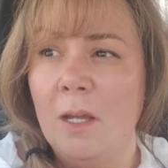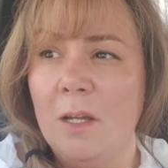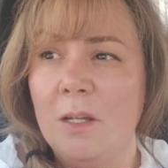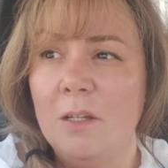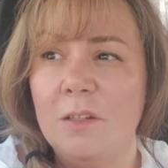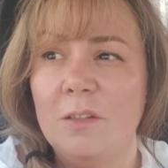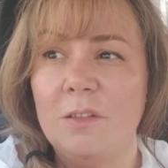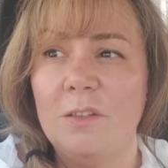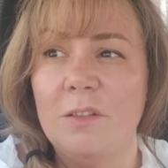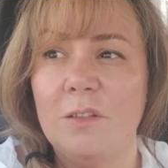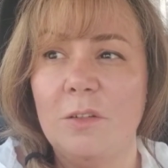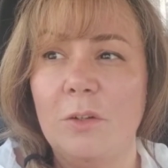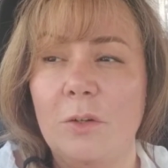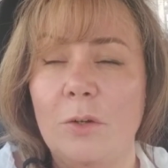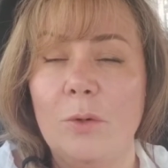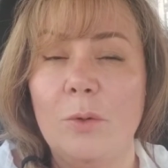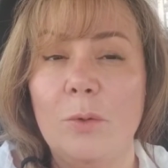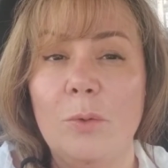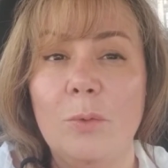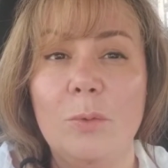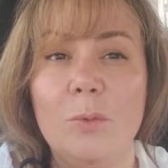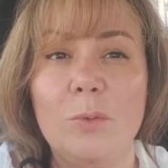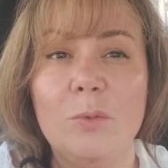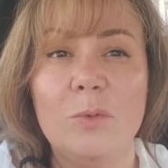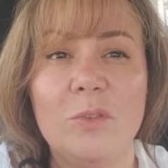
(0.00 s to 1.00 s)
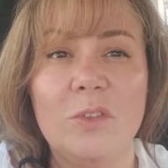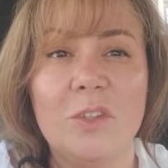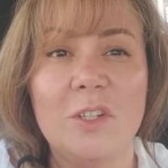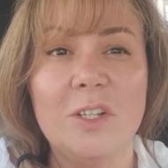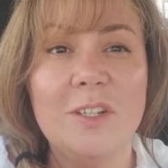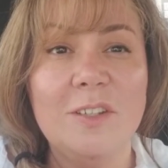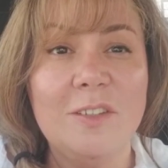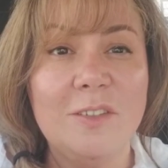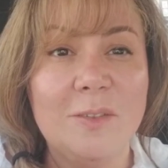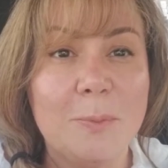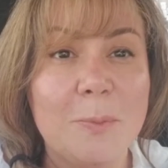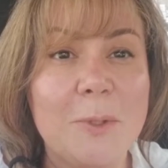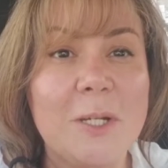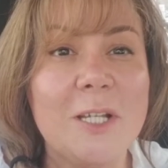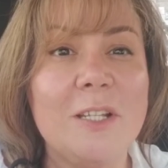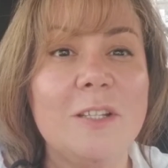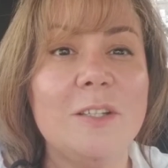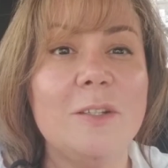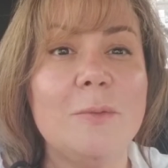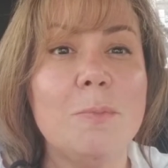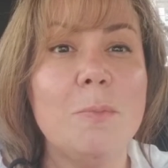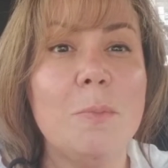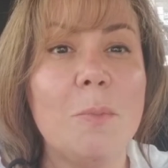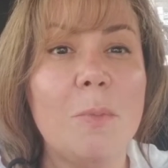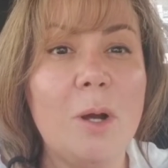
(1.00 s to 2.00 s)
So they
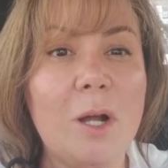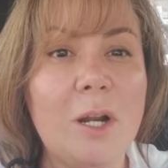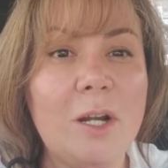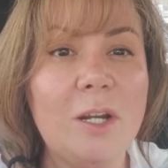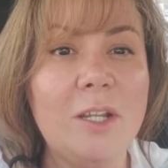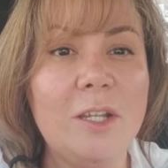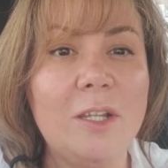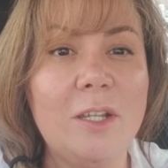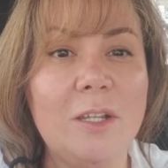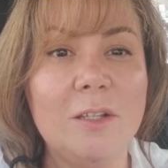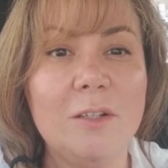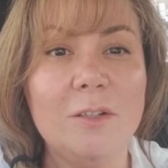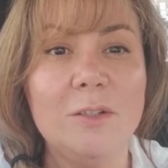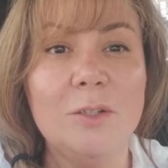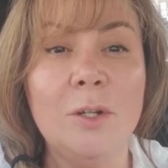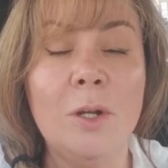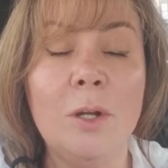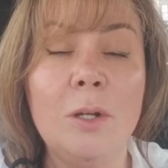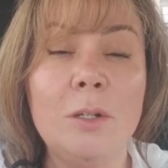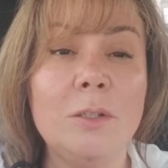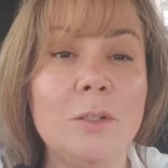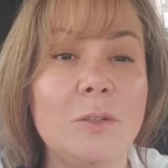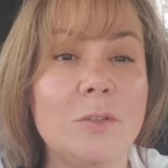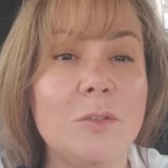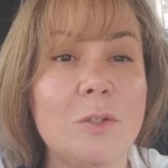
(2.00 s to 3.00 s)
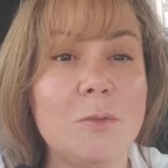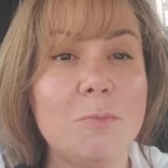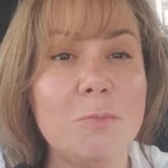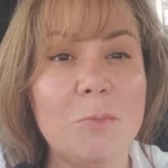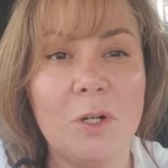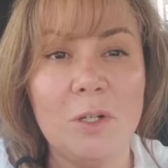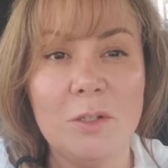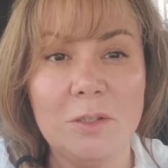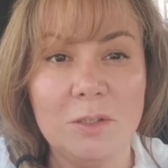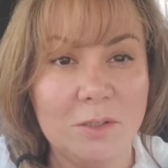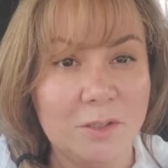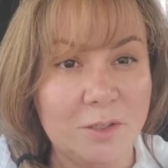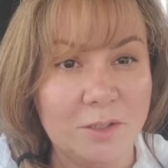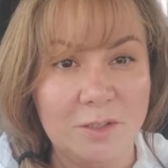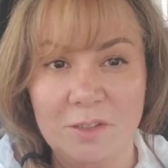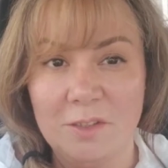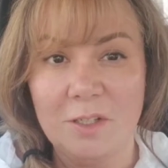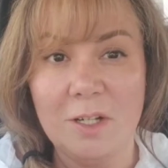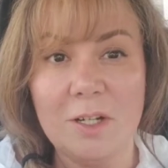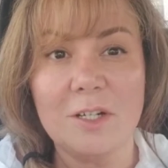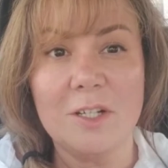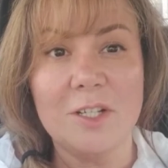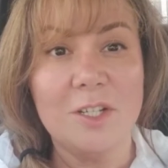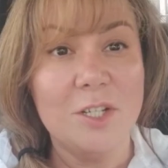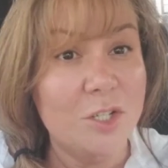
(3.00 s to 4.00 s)
spend money not on remodeling
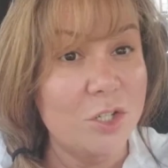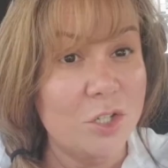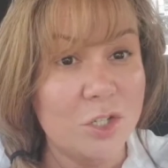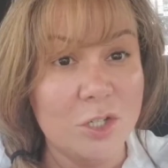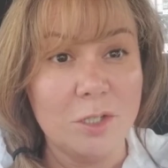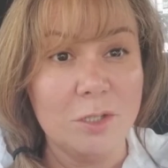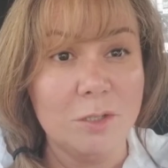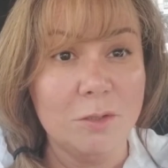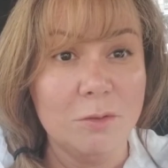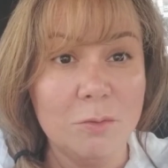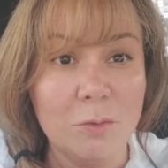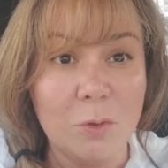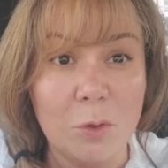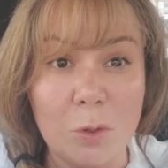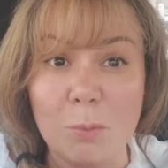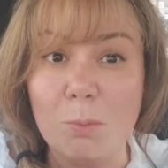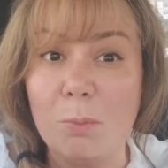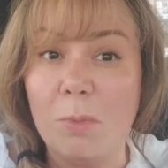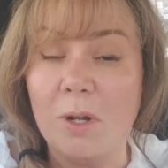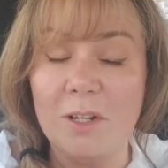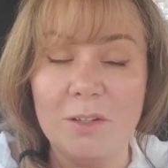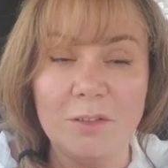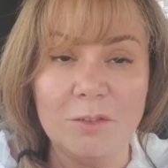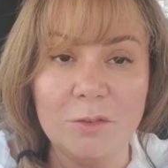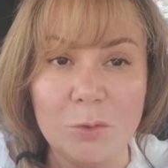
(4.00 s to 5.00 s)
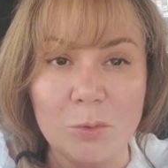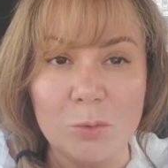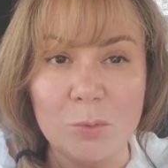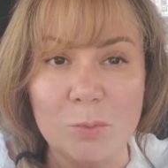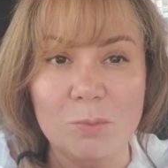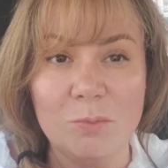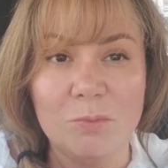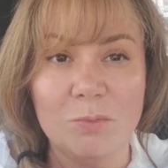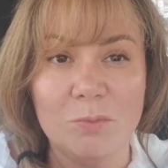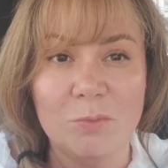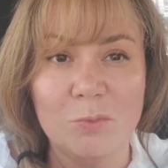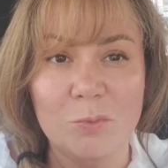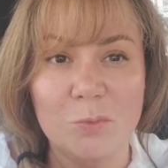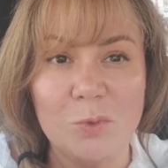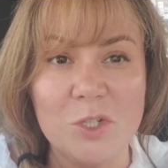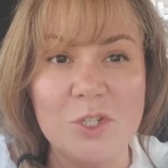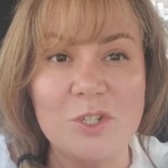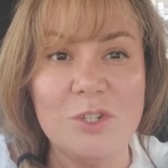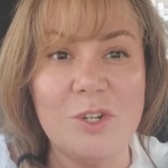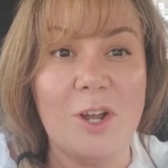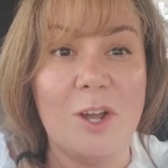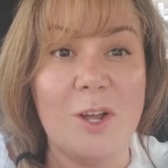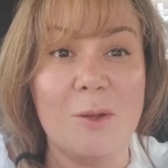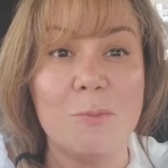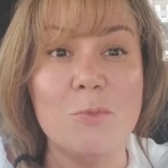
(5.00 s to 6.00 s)
their kitchen or bathroom,
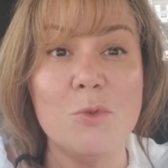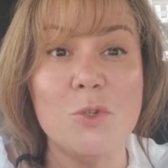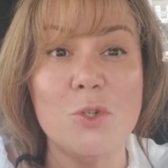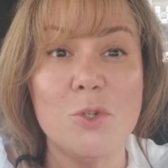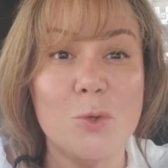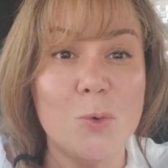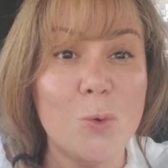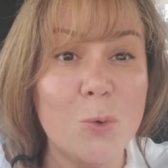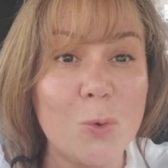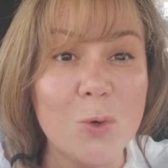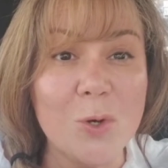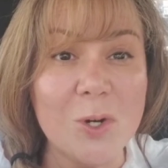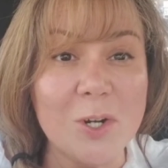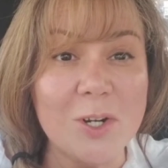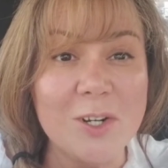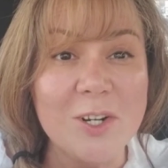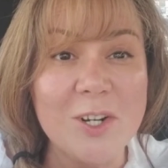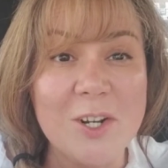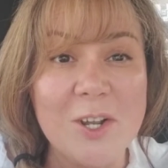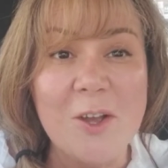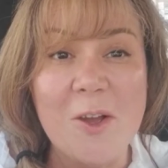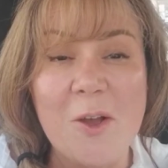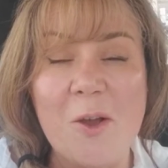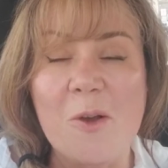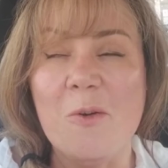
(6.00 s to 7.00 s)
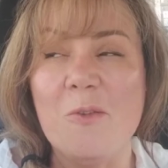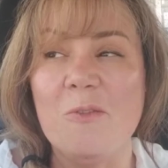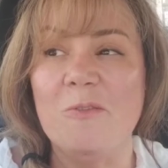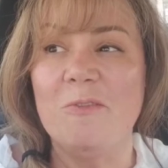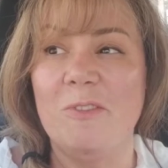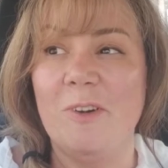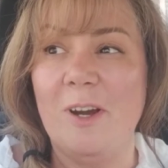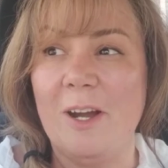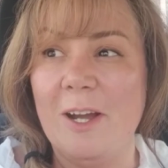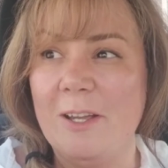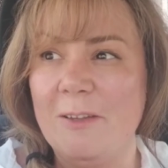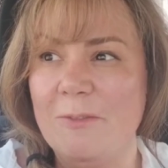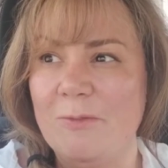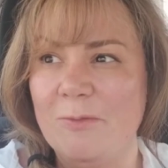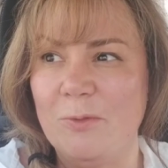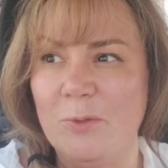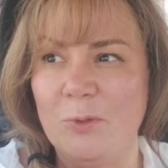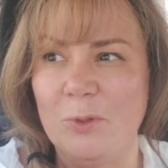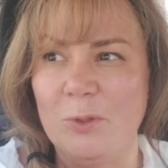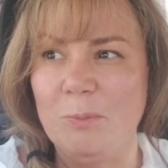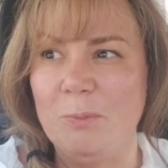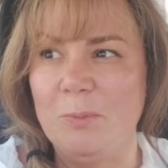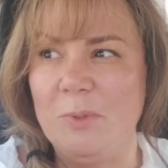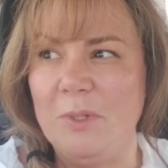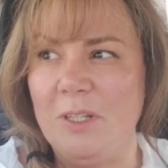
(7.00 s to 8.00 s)
which I'm sure wife
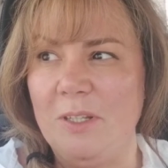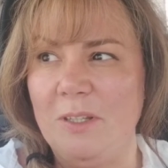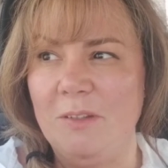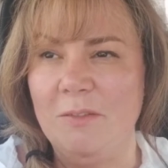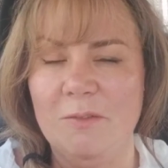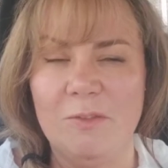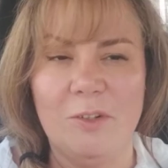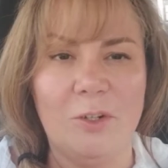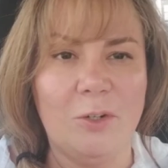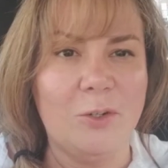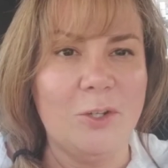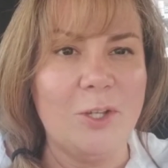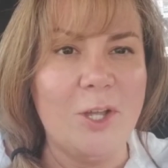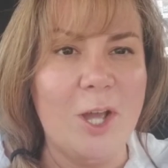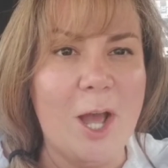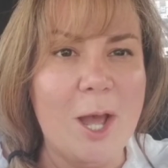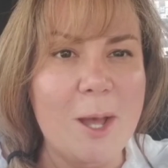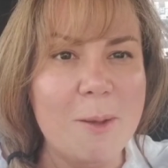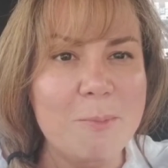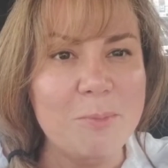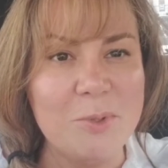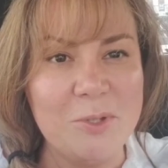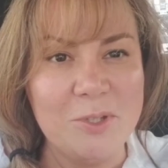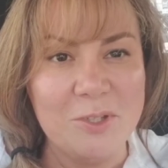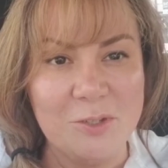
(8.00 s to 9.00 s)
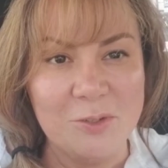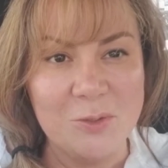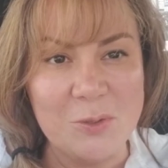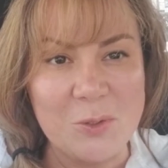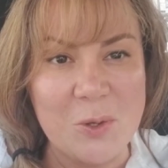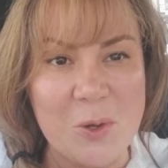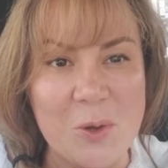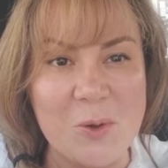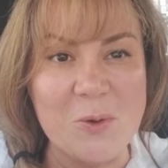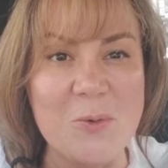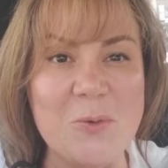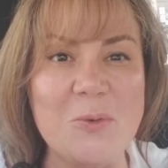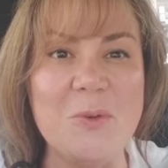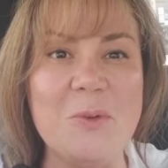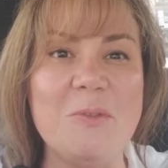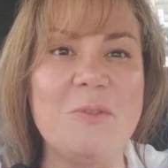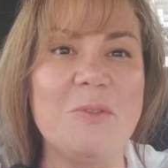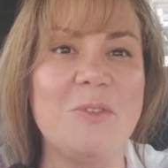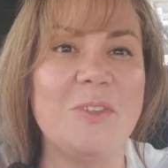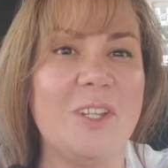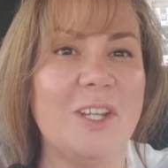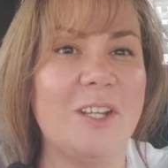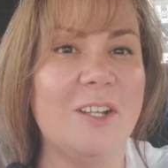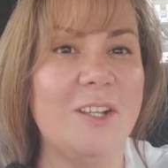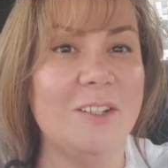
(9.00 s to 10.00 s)
would be very happy, if
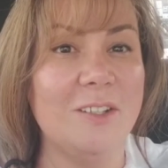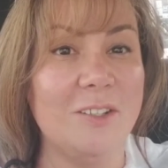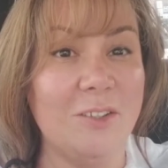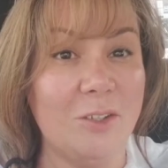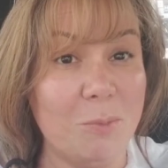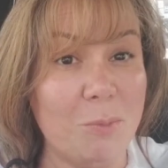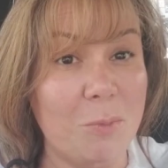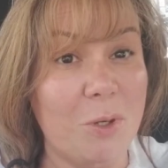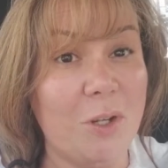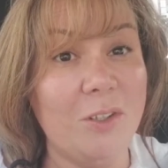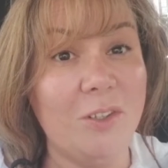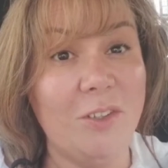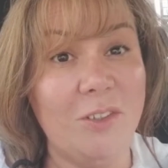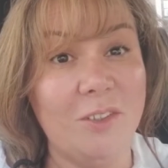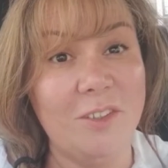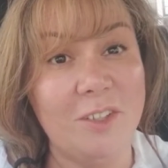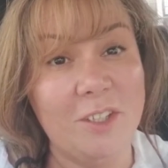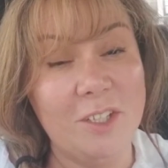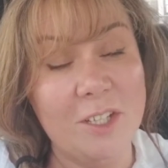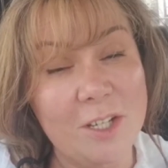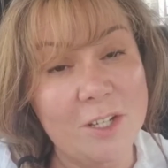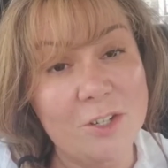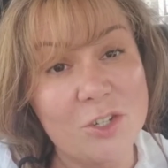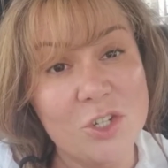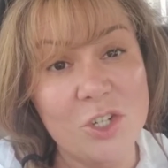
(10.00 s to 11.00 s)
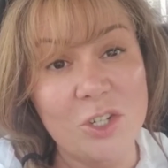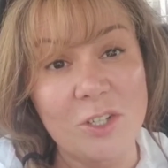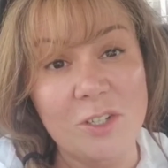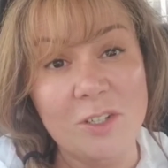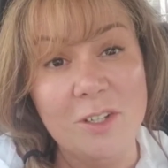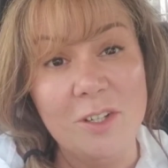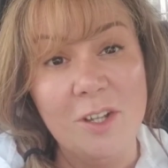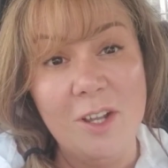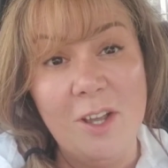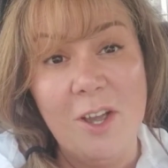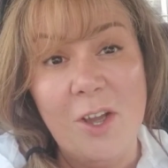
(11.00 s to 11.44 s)
they're gonna remodel the kitchen.